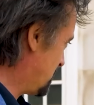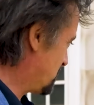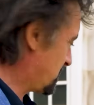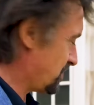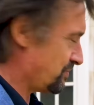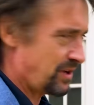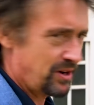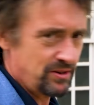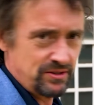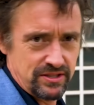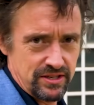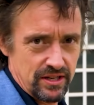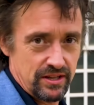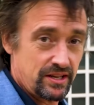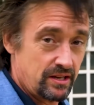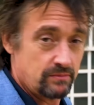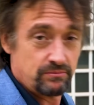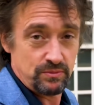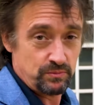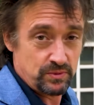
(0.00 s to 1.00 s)
it was a roadster
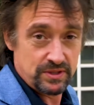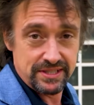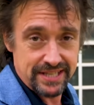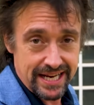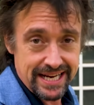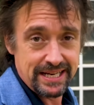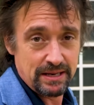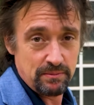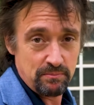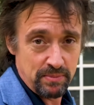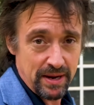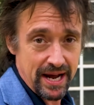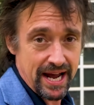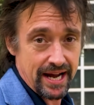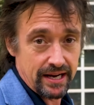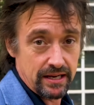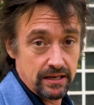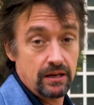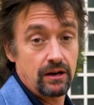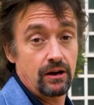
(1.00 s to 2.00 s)
that was taken
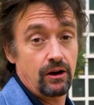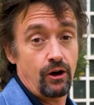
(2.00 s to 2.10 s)
back